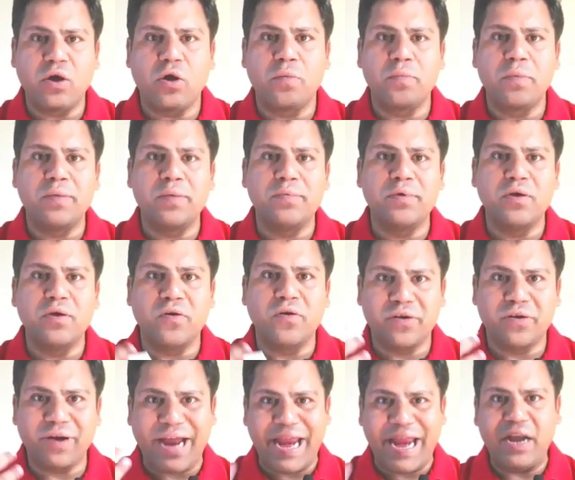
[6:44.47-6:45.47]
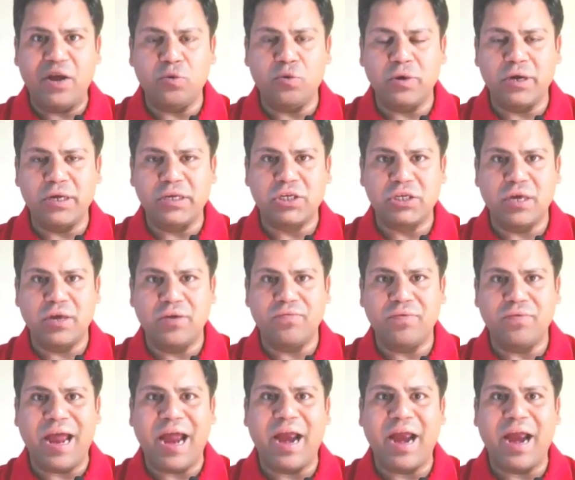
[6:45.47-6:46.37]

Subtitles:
or maybe you're trying to achieve